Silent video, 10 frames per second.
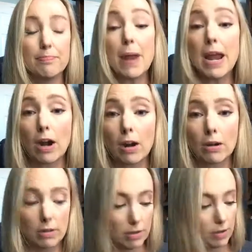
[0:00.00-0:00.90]
Bear,
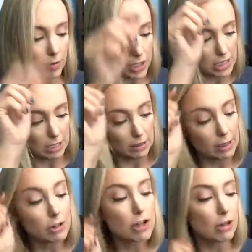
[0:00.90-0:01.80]
which is a
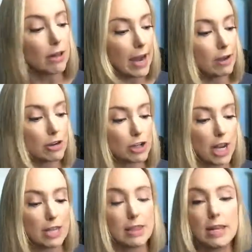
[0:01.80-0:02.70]
little lighter
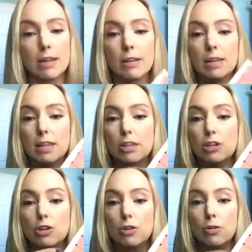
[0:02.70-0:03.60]
shade than the
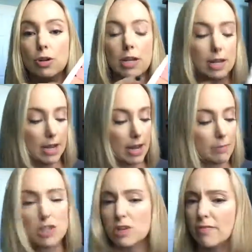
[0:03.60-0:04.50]
Nude.
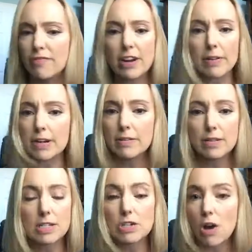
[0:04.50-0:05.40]
Just a very
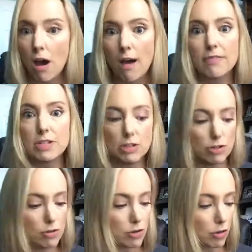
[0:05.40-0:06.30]
soft,
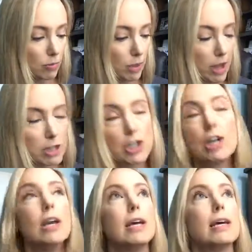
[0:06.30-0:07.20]
neutral blush.
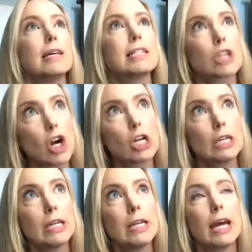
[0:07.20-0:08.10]

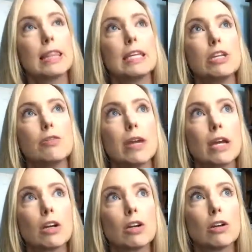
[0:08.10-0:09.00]
Scarlet, I think you get